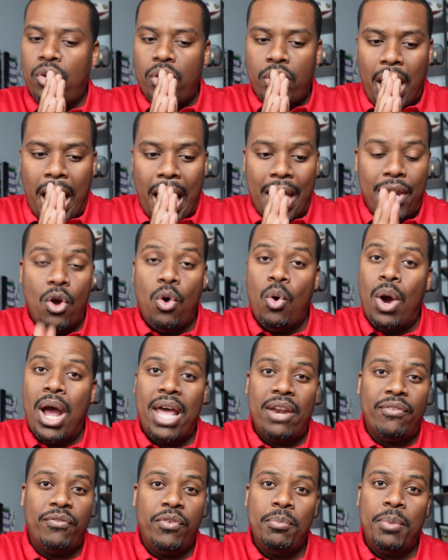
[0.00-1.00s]
I know I
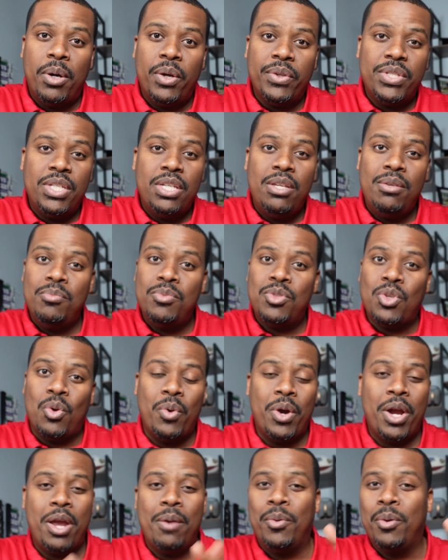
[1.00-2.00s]
had a football team, so
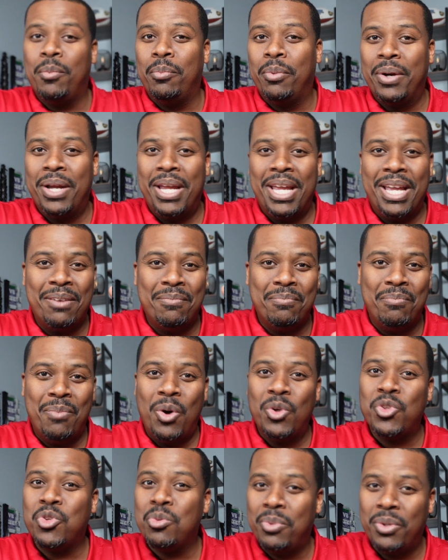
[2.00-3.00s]
we're able to bring
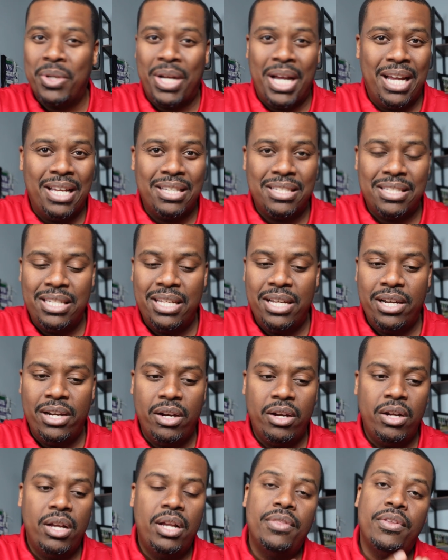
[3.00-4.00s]
multiple guys
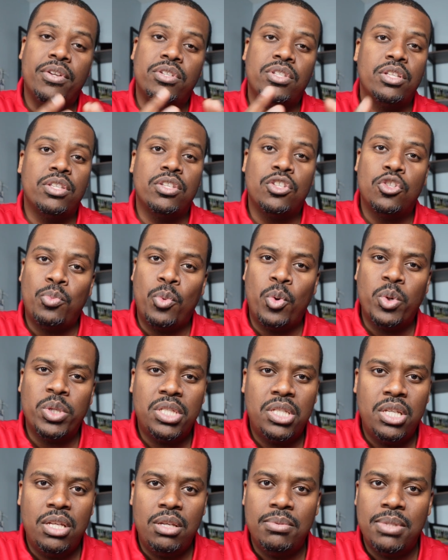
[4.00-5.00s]
there. There's other
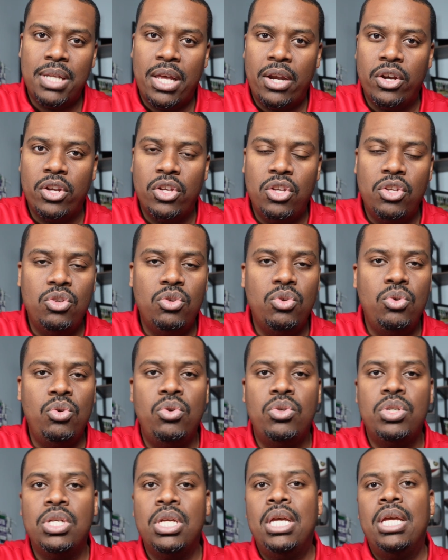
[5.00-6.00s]
sports teams that are
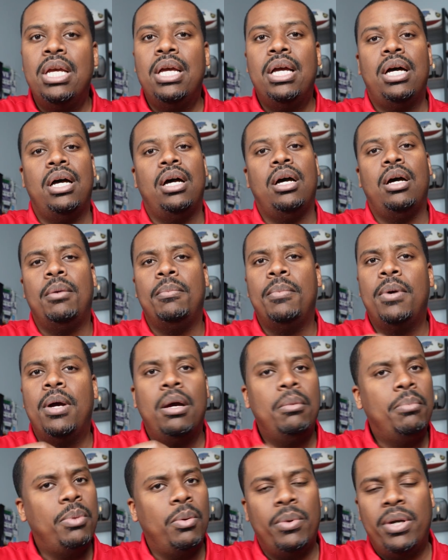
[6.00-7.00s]
huge.
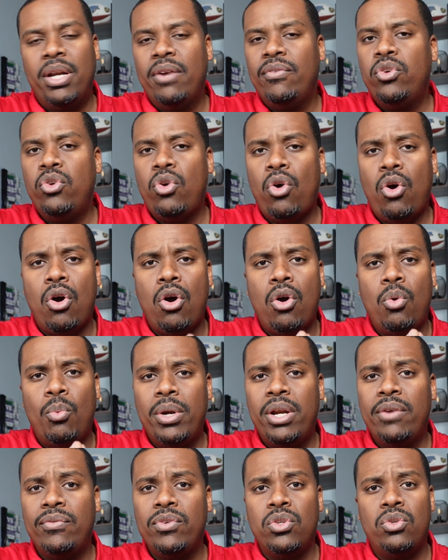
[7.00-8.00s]
But whatever
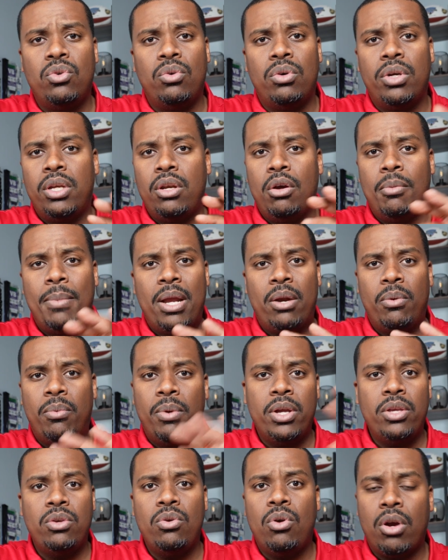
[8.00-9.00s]
you're doing, no matter
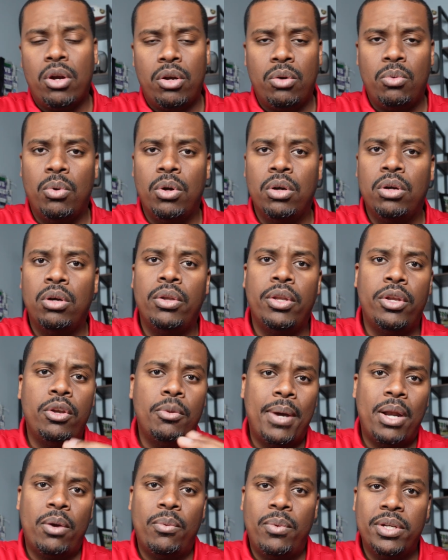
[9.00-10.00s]
where you are in the world and no
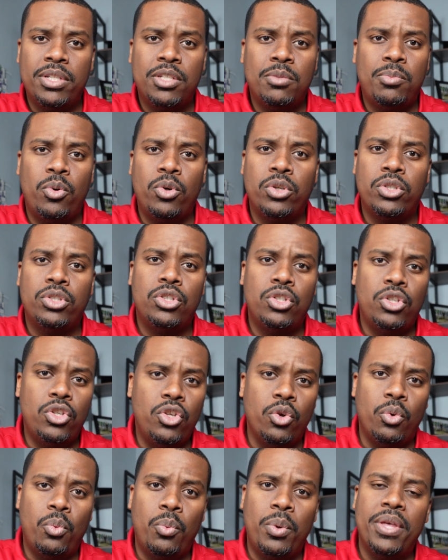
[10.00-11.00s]
matter what sports
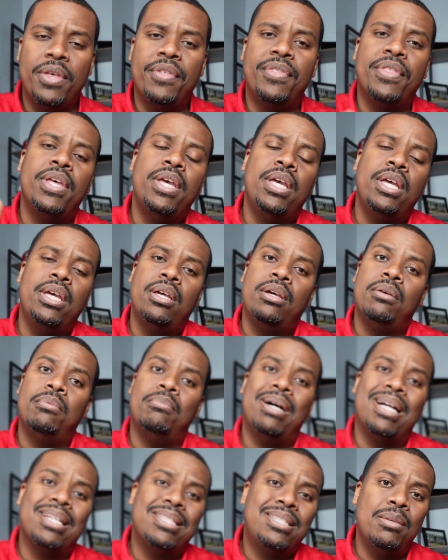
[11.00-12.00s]
you're with,
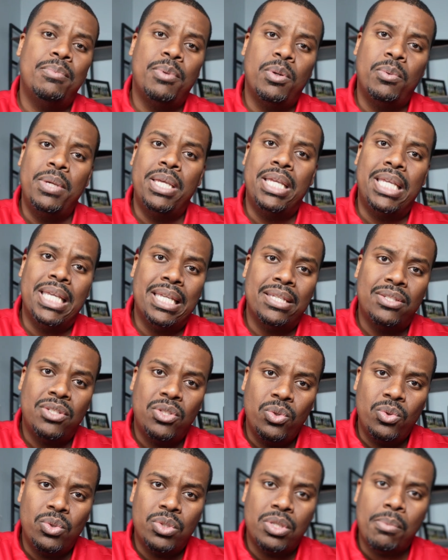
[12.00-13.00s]
my tip of the week is
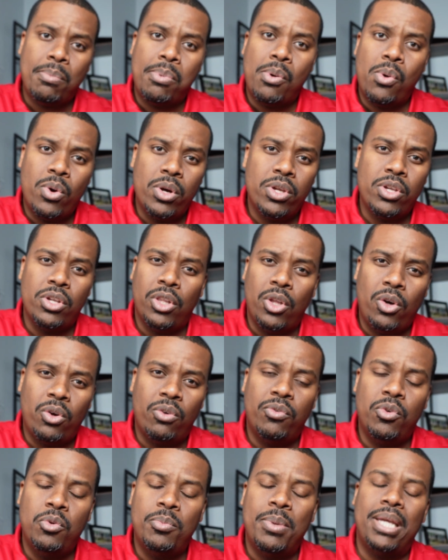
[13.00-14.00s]
to support your
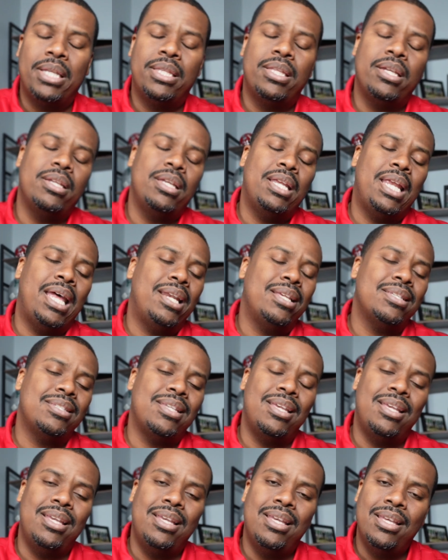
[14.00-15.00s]
local food bank. That is
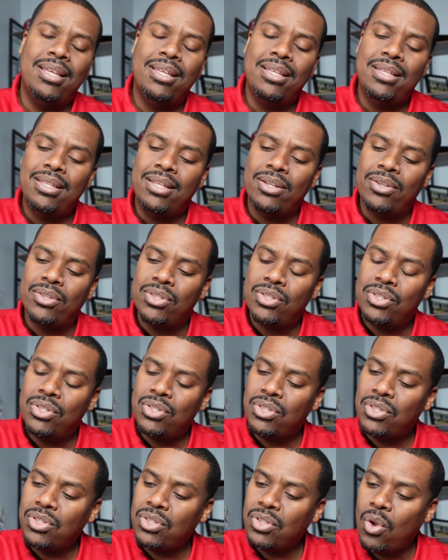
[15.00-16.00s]
a there's
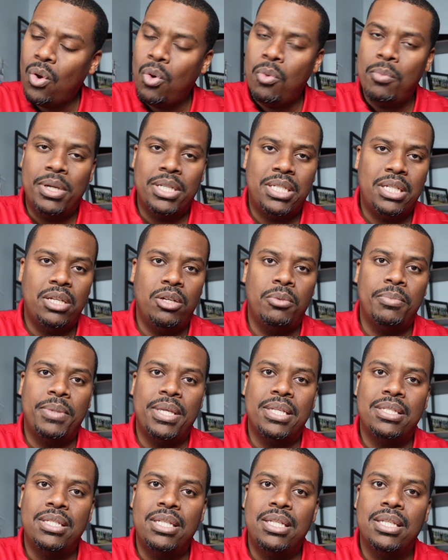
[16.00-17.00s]
so much help
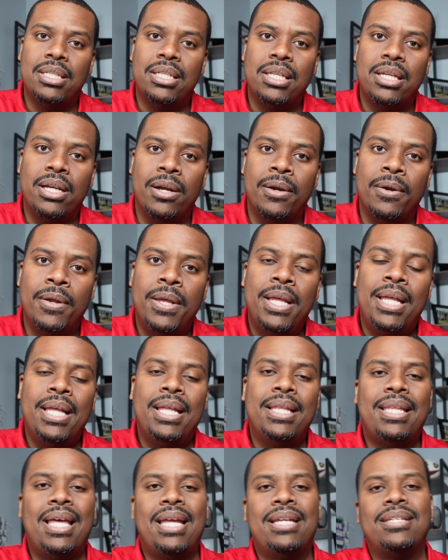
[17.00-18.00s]
that's needed there.
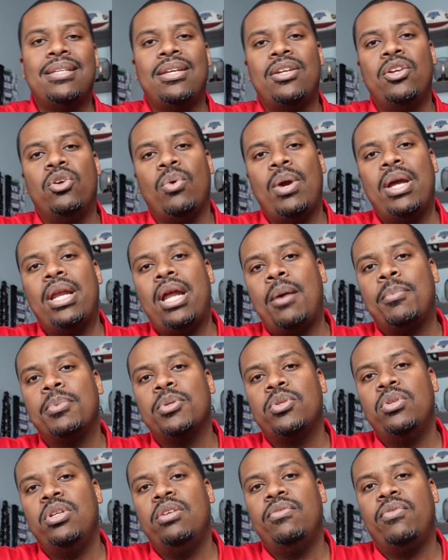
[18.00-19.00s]
That is a great
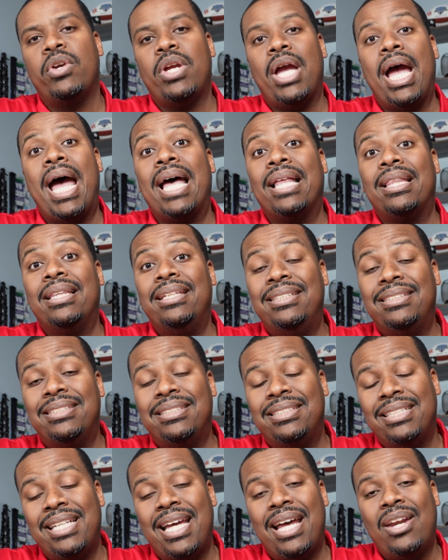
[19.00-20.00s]
opportunity for your athletes
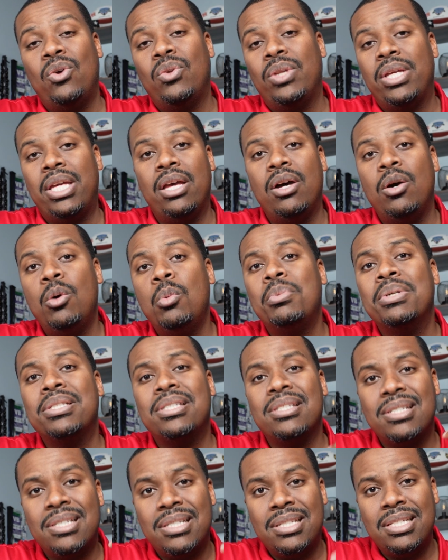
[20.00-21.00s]
to not only help, but
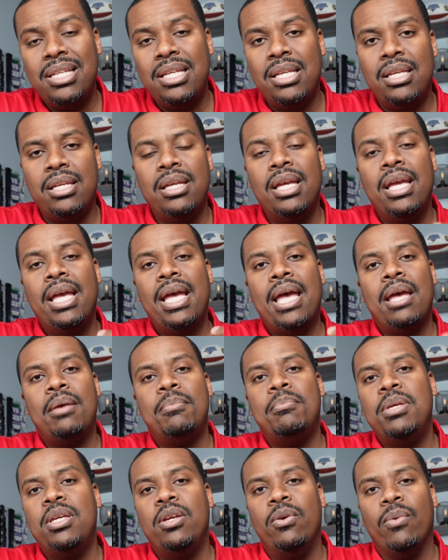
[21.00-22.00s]
to see
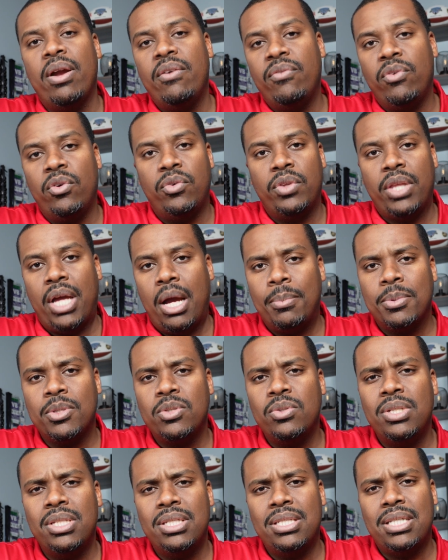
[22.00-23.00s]
and be grateful for the
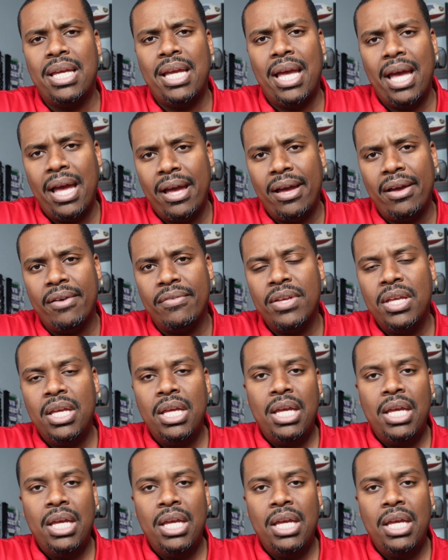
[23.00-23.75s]
opportunities they have.